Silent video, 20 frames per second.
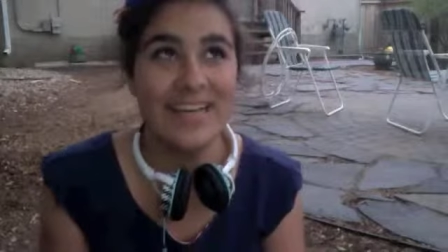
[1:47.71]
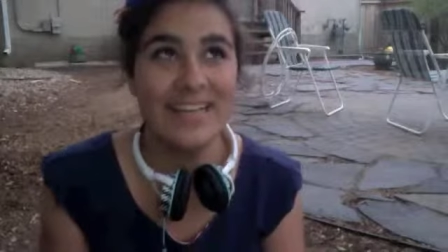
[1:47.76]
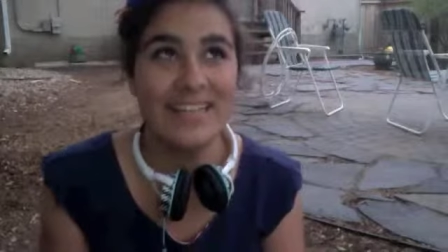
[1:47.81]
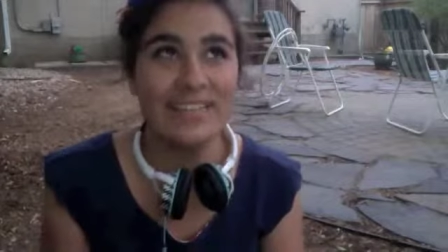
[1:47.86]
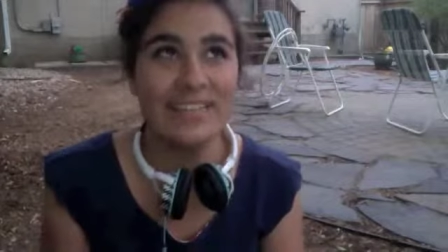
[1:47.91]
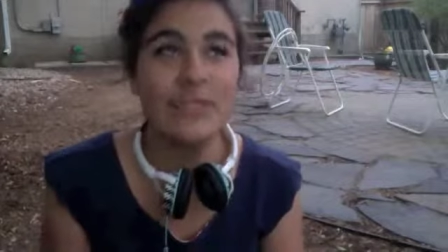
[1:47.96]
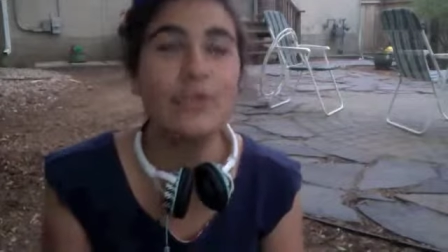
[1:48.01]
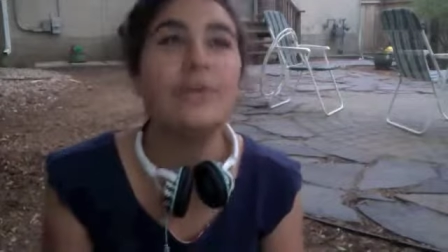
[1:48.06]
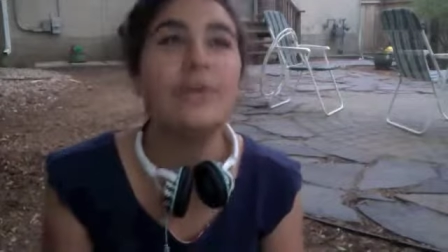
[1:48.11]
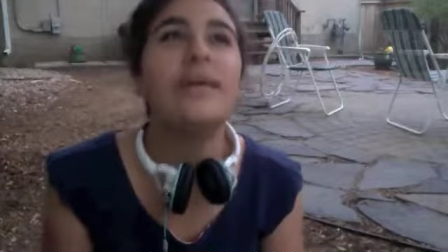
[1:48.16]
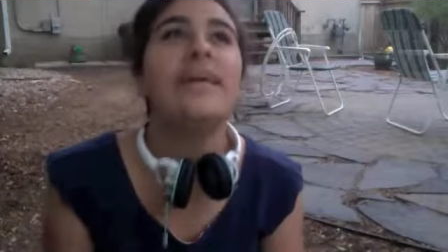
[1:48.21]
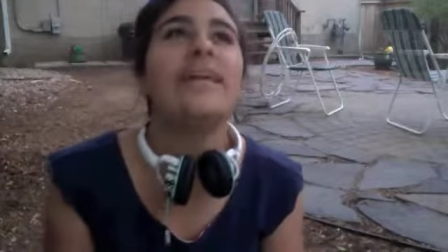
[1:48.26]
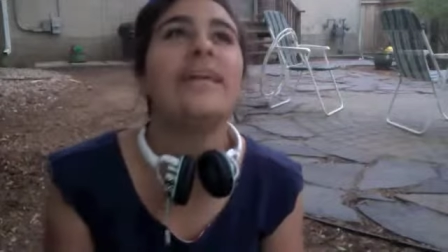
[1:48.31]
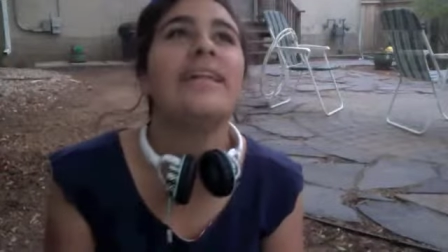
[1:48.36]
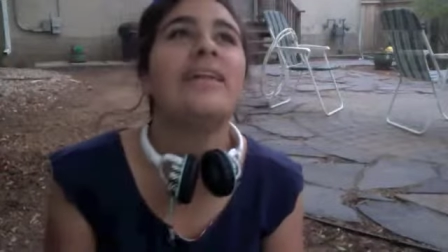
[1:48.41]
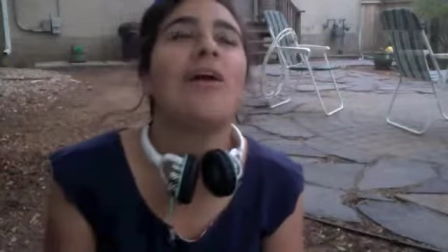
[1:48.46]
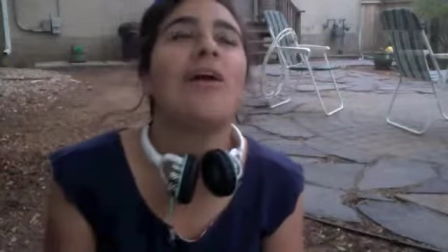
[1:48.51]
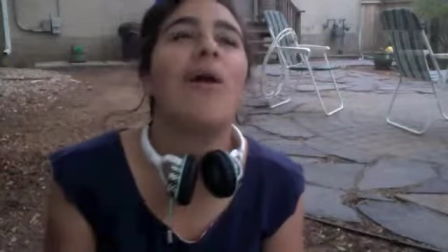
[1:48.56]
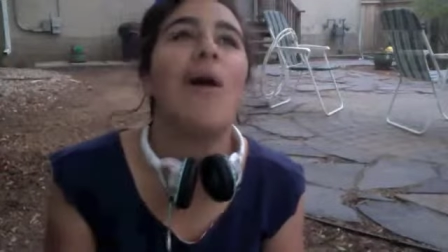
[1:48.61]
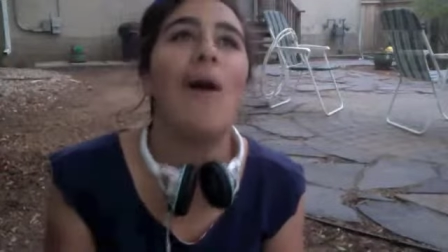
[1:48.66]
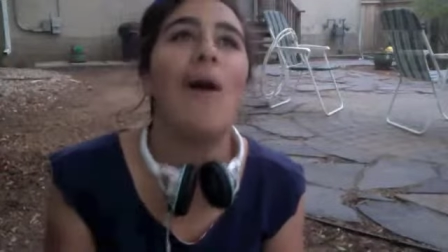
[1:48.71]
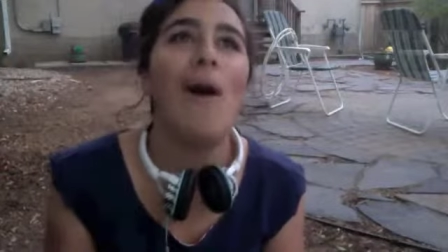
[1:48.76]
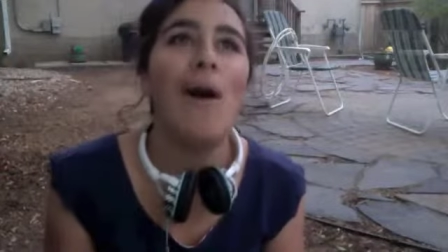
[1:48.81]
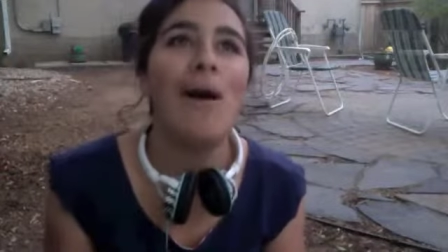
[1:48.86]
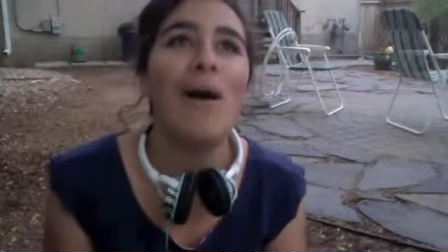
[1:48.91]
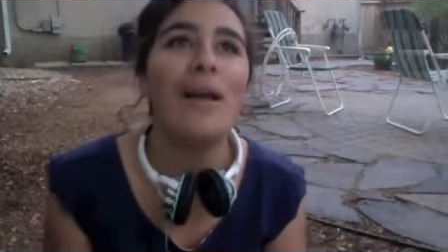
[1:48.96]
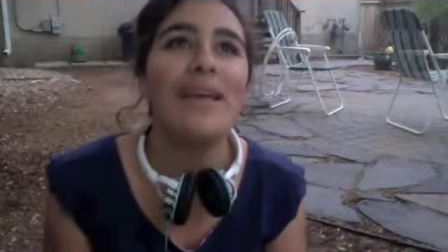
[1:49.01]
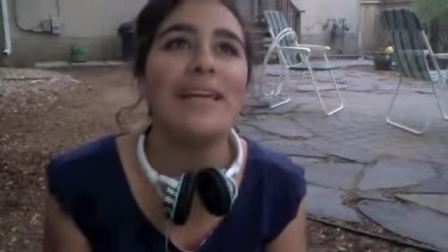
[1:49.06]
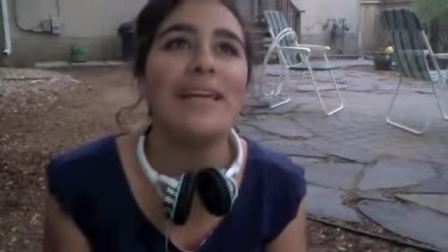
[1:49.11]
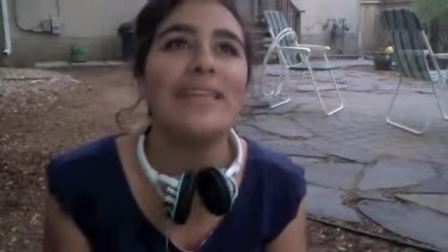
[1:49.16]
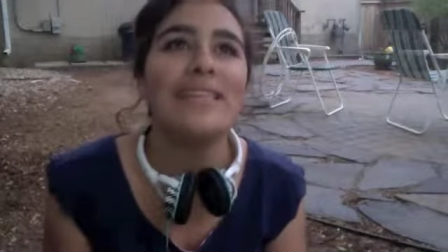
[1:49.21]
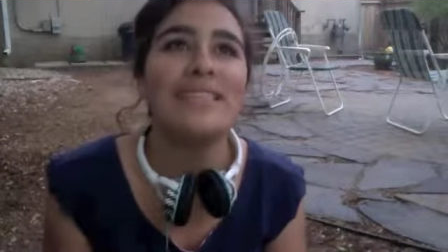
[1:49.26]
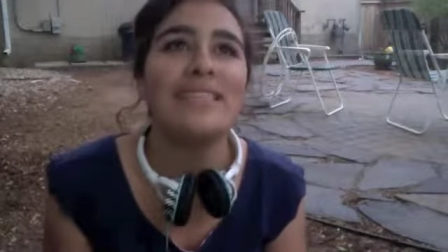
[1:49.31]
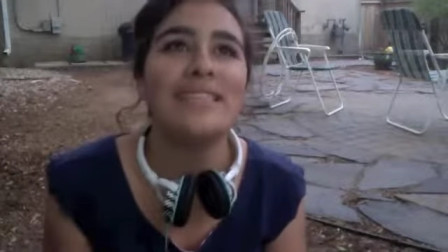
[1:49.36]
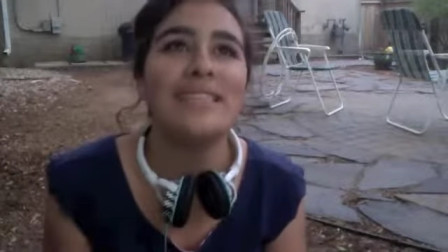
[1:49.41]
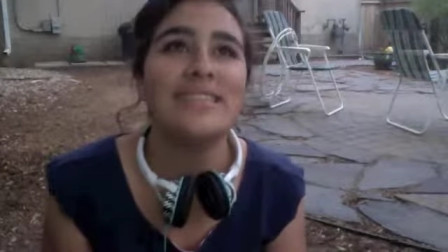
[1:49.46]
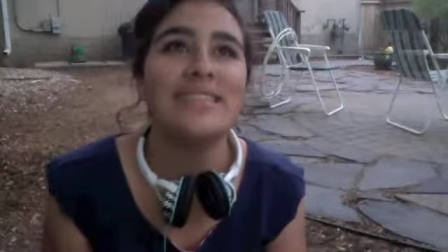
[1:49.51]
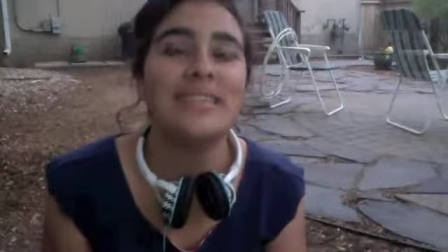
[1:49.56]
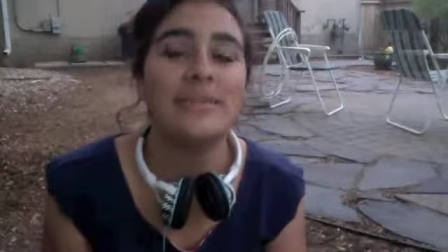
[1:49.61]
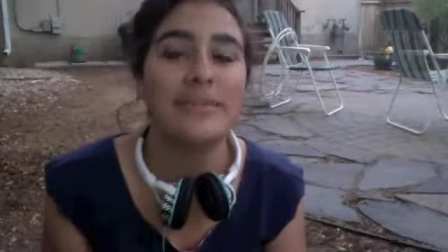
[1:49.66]
So in August,
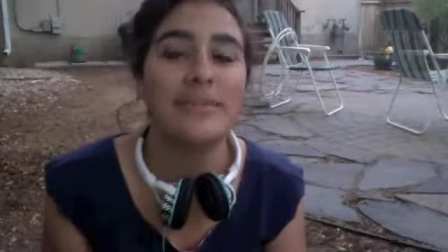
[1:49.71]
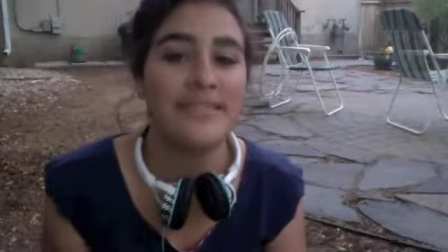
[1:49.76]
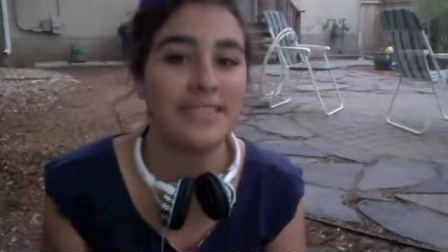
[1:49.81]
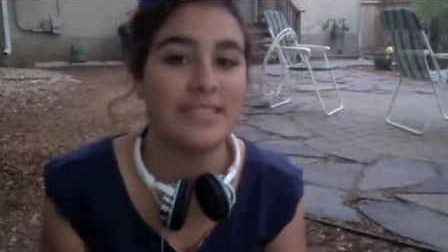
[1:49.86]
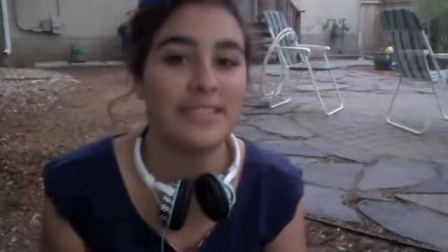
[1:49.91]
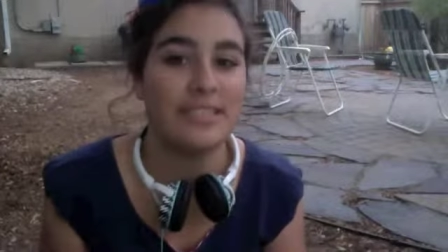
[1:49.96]
there'll be a